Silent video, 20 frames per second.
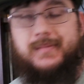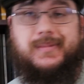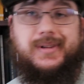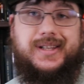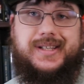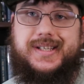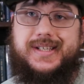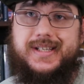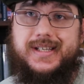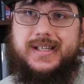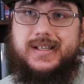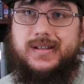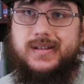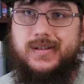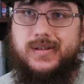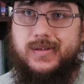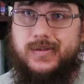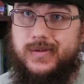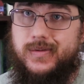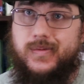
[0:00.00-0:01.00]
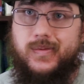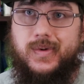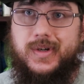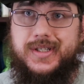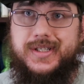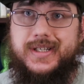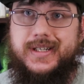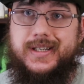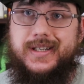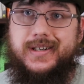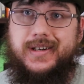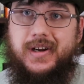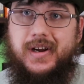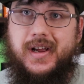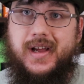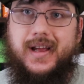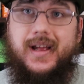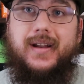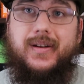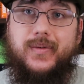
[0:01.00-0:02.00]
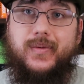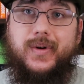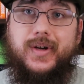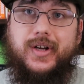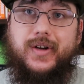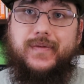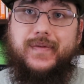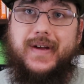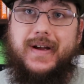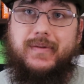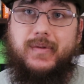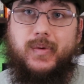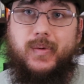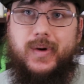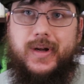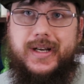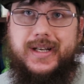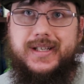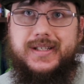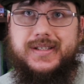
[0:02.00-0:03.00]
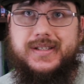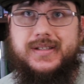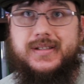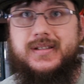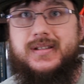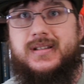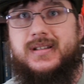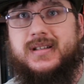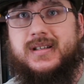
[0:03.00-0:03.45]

Let's see what's in here and what your favorite one is.